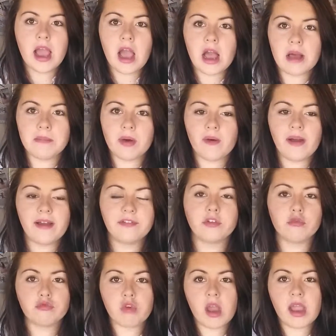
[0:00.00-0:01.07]
I'll have
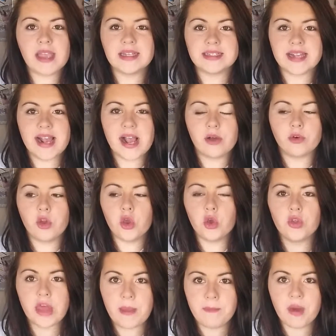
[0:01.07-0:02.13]
to write down
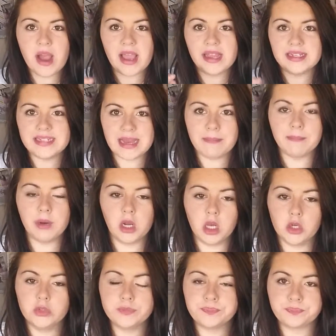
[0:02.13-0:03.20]
who they're by down
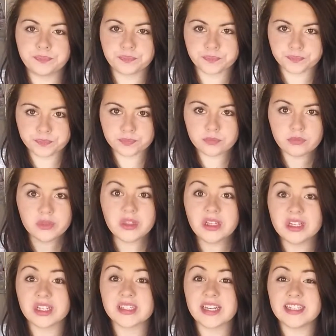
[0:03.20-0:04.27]
below
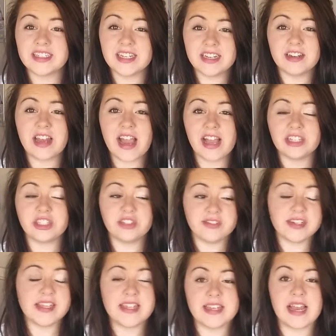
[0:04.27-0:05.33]
because I didn't actually
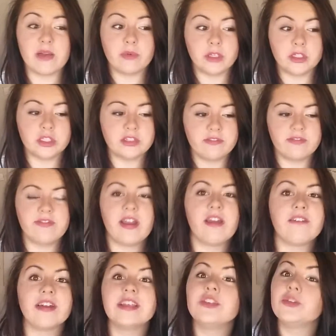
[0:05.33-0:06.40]
write it down, which is a
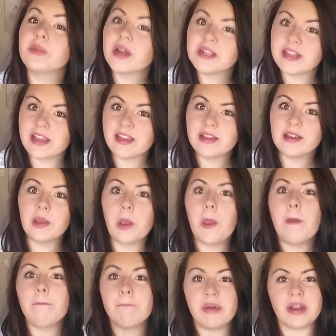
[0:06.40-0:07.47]
very, very stupid idea,
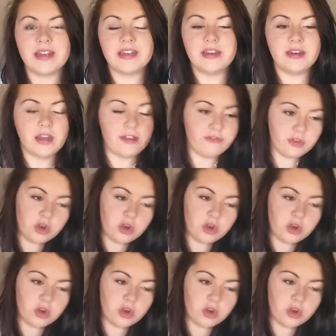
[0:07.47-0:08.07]
but I didn't, I